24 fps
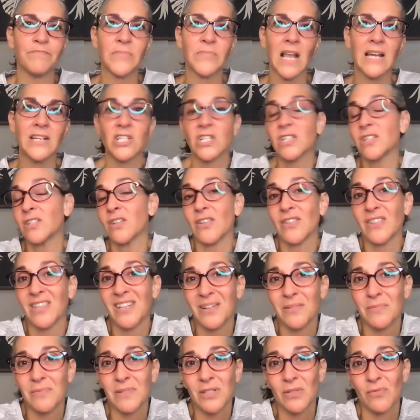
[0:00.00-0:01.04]
I just thought that
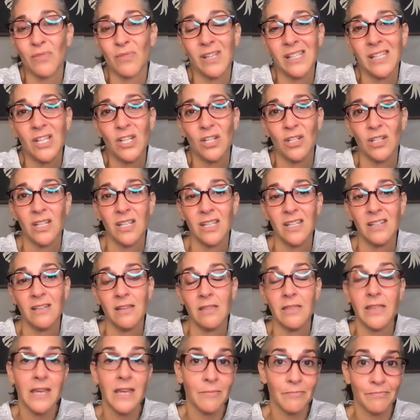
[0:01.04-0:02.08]
it was a really good
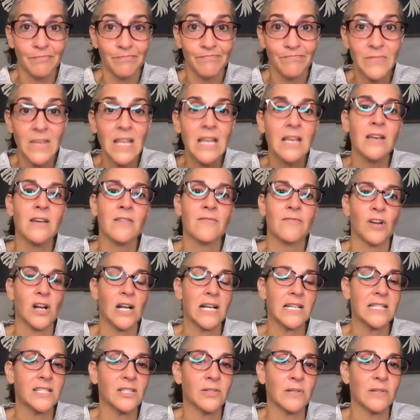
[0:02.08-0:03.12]
theme for
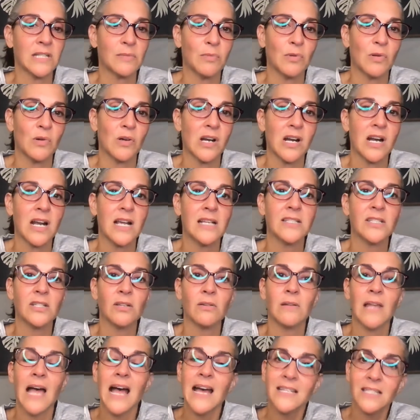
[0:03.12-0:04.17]
us to explore. And so
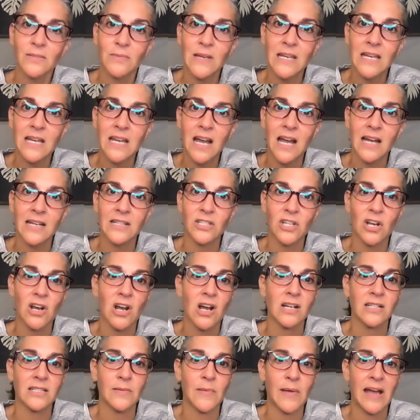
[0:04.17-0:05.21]
last week I
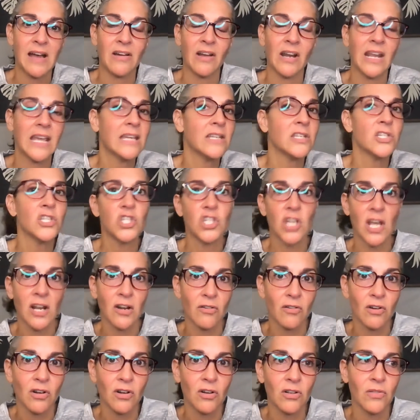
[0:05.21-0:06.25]
talked about in
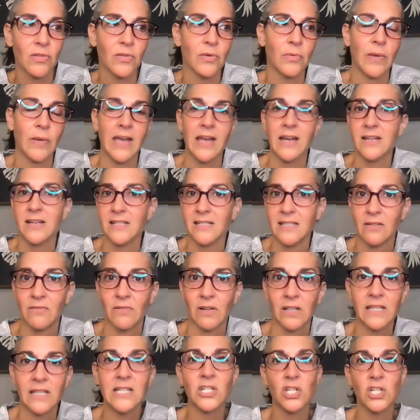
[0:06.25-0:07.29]
general, the way I see
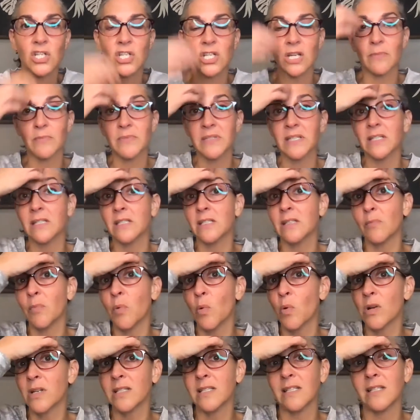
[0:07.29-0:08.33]
relationships and
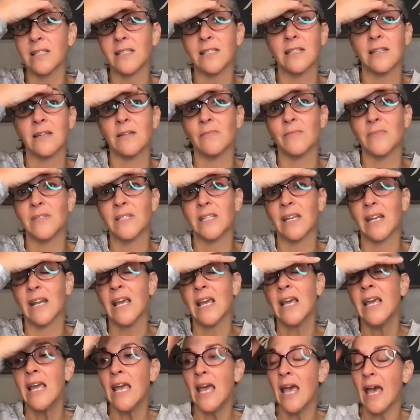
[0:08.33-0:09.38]
support systems and
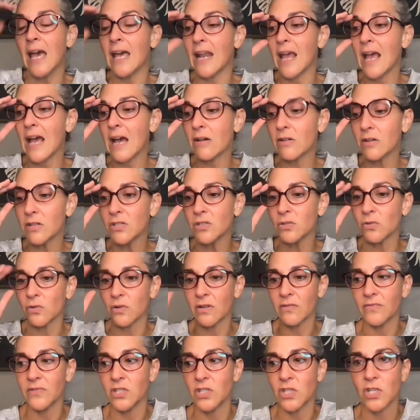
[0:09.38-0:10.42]
how to sort
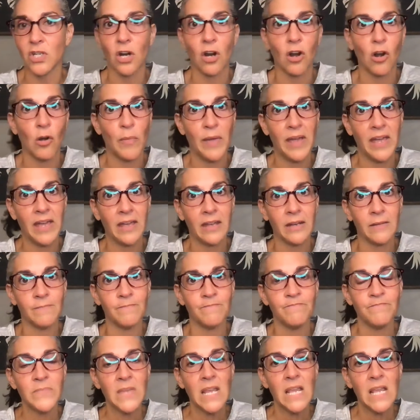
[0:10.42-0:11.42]
of determine